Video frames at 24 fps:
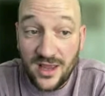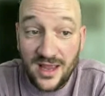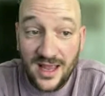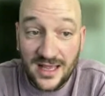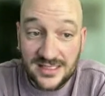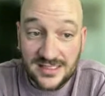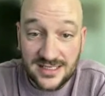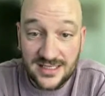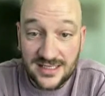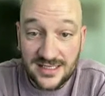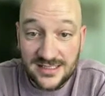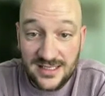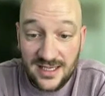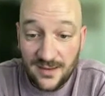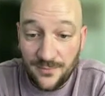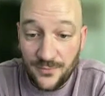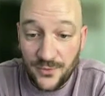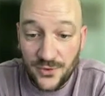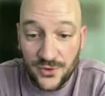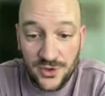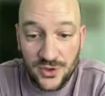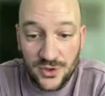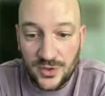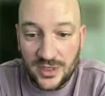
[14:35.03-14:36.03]
as an example,
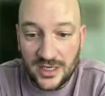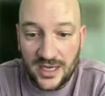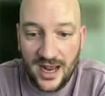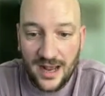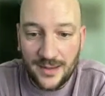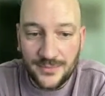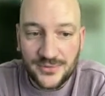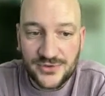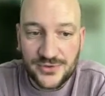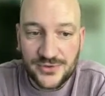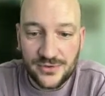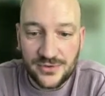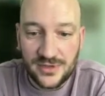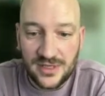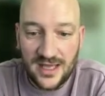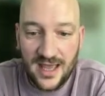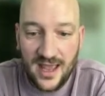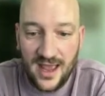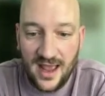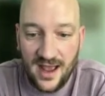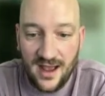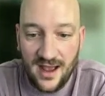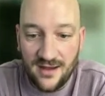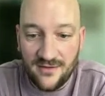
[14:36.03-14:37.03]
you could absolutely
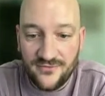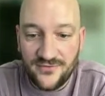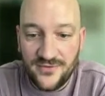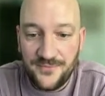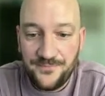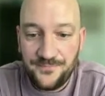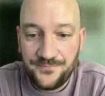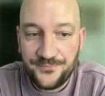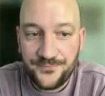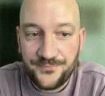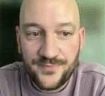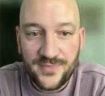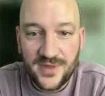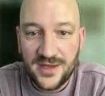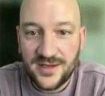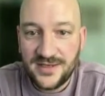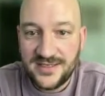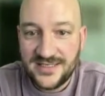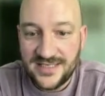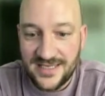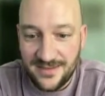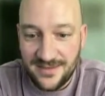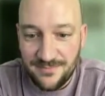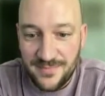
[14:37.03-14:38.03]
have
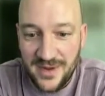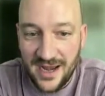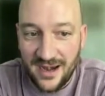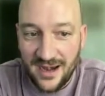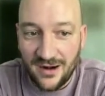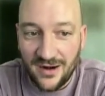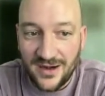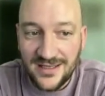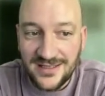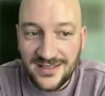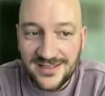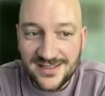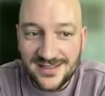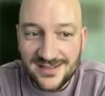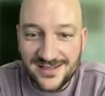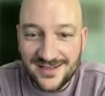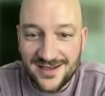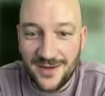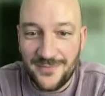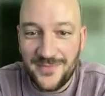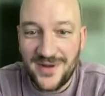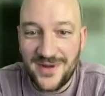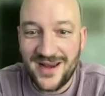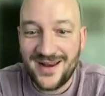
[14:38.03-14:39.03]
team parents
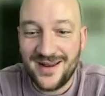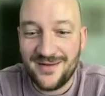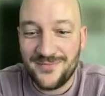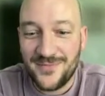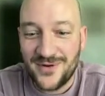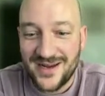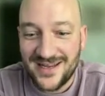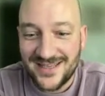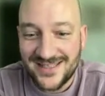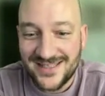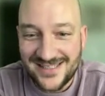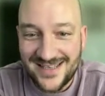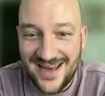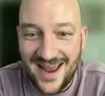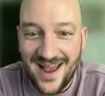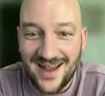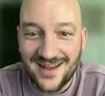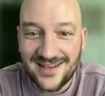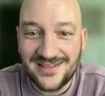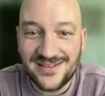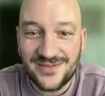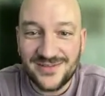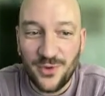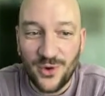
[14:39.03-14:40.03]
come in and bring
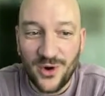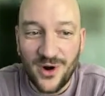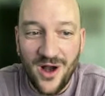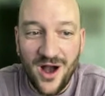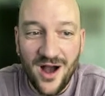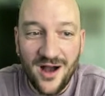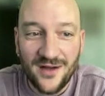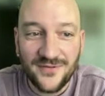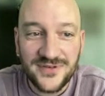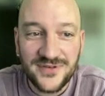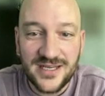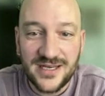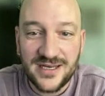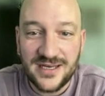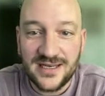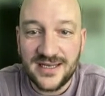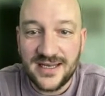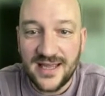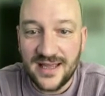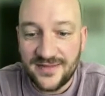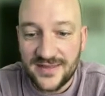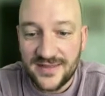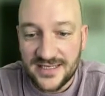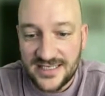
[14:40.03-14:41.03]
snacks more often,
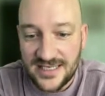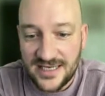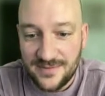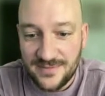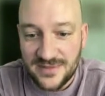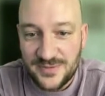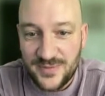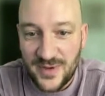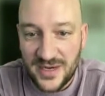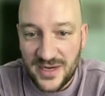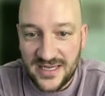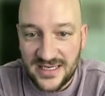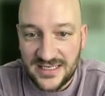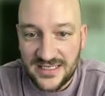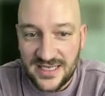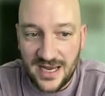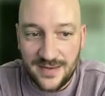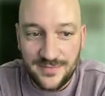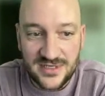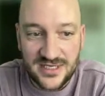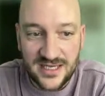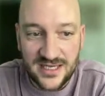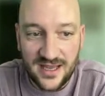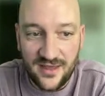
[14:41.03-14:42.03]
get the team spending time
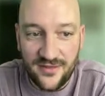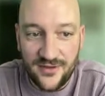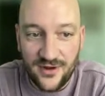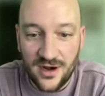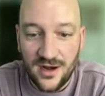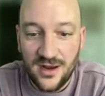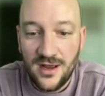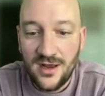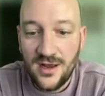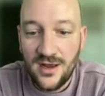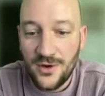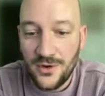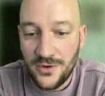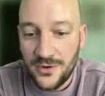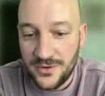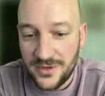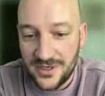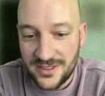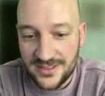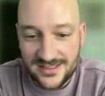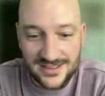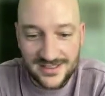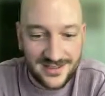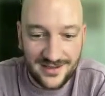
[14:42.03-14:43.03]
together. Who
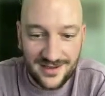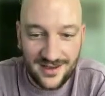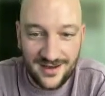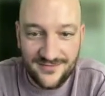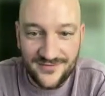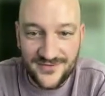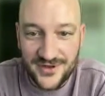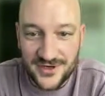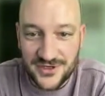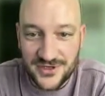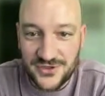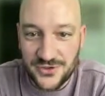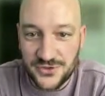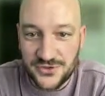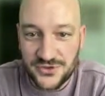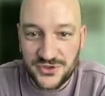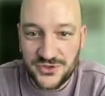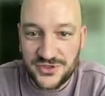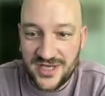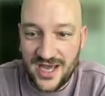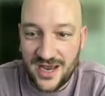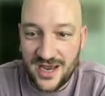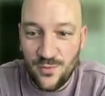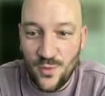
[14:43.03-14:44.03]
doesn't love their social
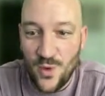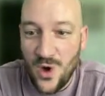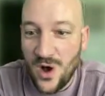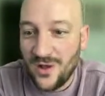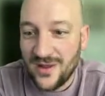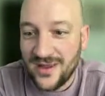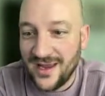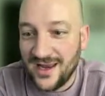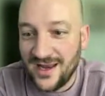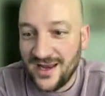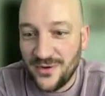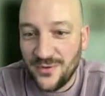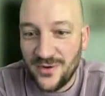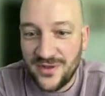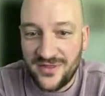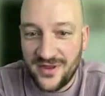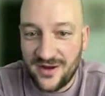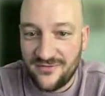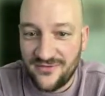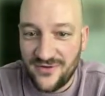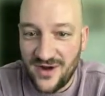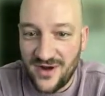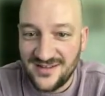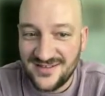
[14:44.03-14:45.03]
time while eating with their
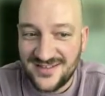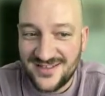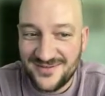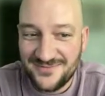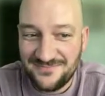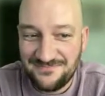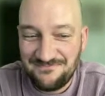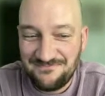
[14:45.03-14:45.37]
friends?